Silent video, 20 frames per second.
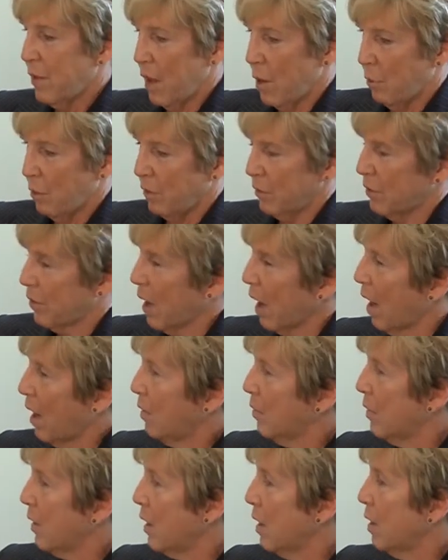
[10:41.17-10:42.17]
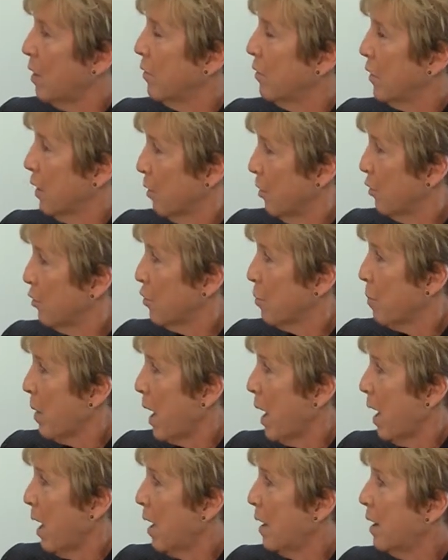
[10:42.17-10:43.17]
They would sign the signature
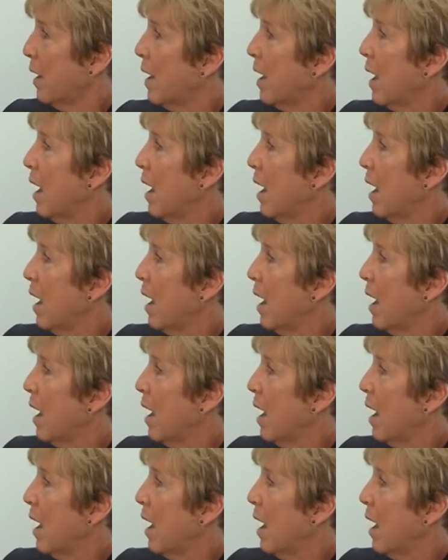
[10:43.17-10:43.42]
pad,